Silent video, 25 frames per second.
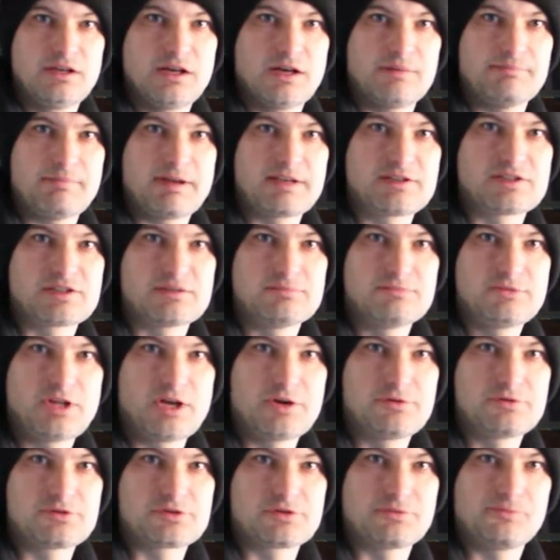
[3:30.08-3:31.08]
make some
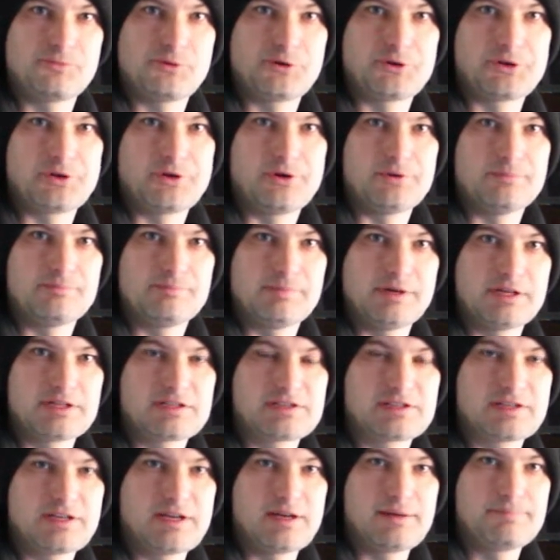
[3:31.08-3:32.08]
notes and whatnot.
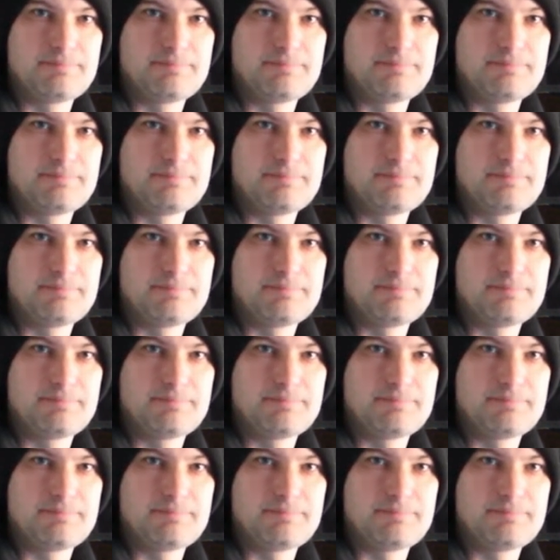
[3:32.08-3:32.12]
But